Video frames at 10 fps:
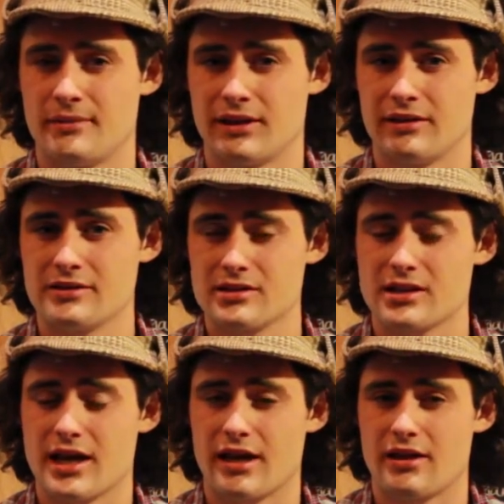in the
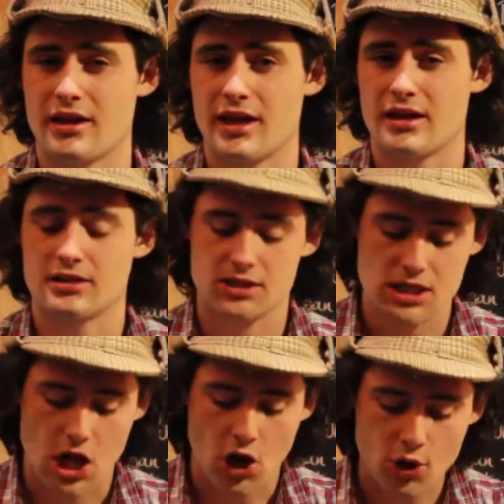Midlands,
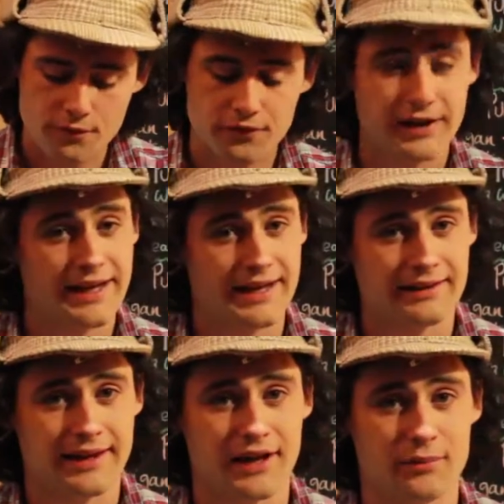and
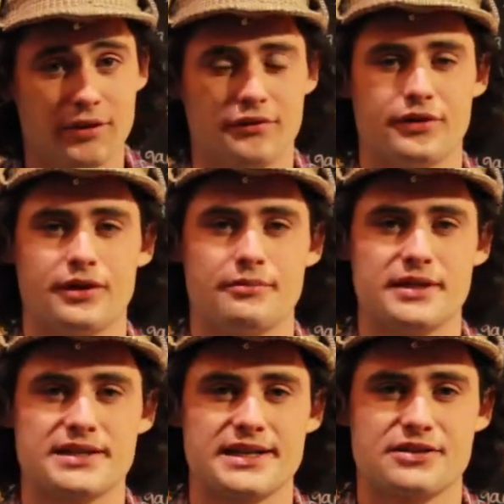hopefully he can lead a bit of
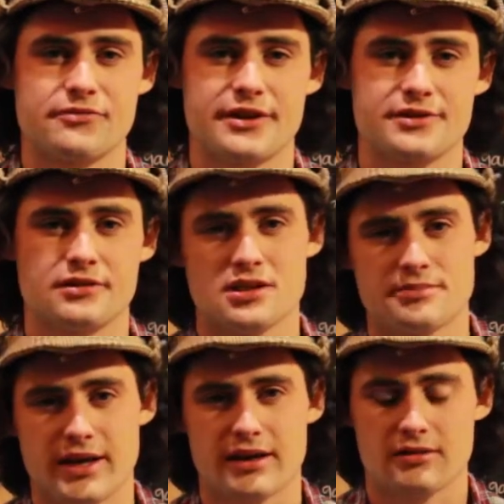a mid-season
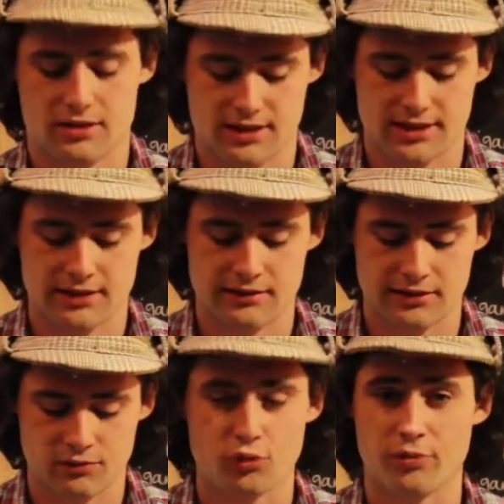renaissance, but
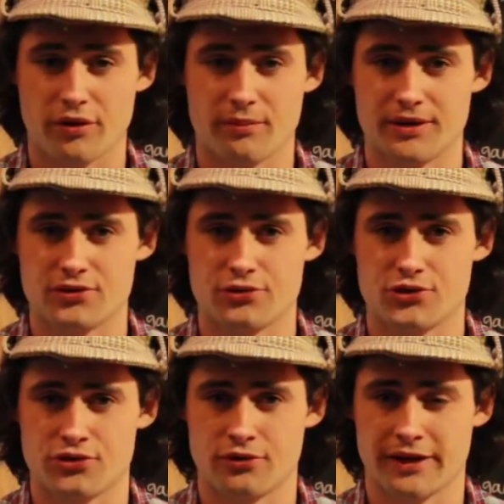Sunderland will probably be
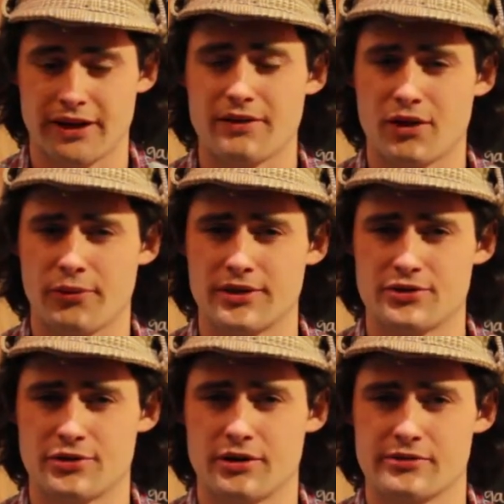too strong here.
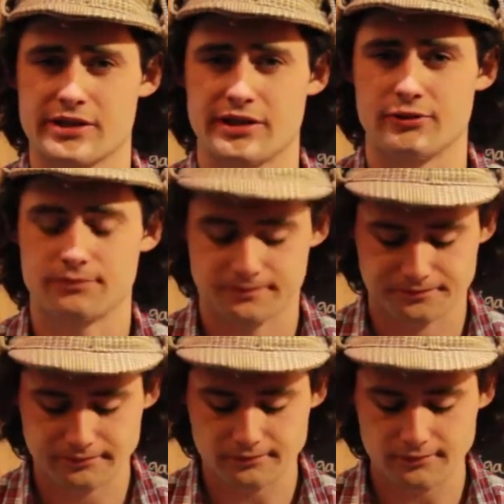They'll win 2-0.
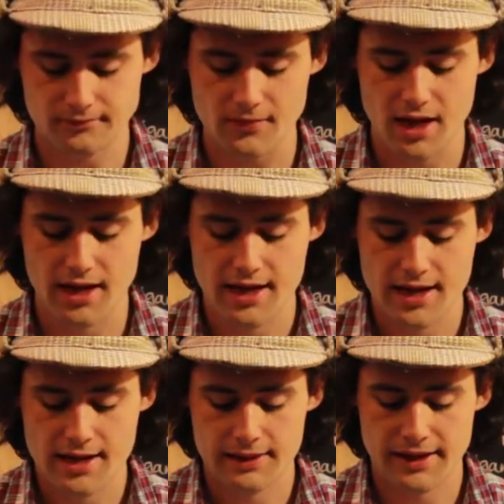
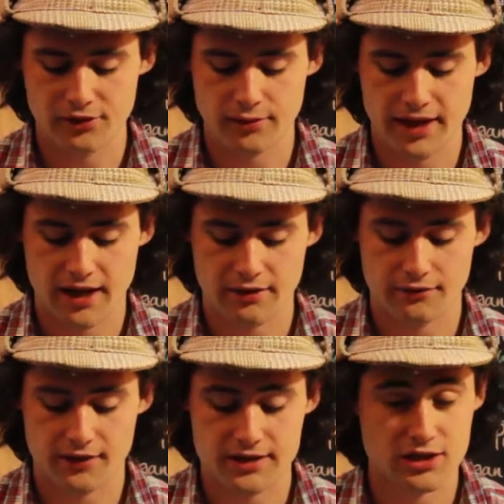Later we
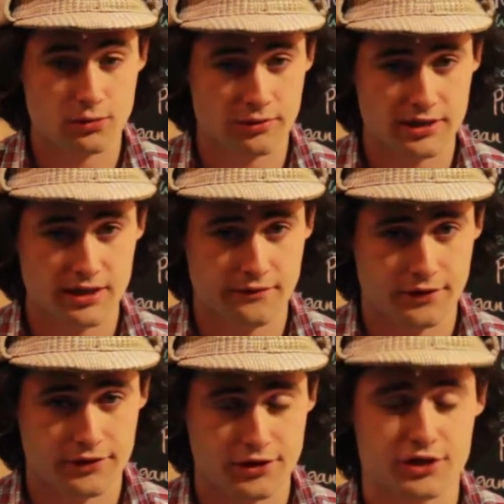have
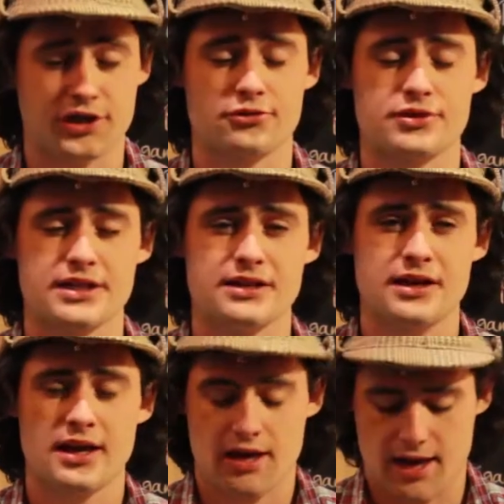Swansea versus
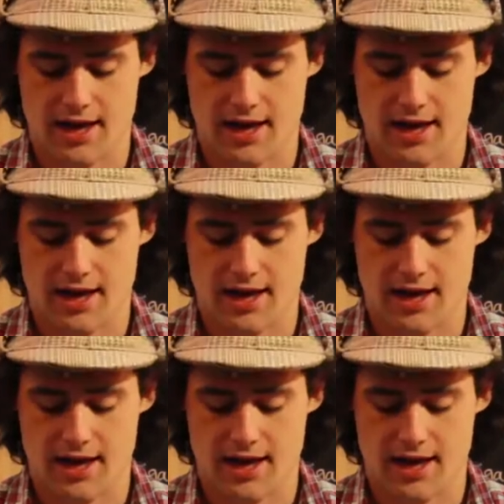Chelsea.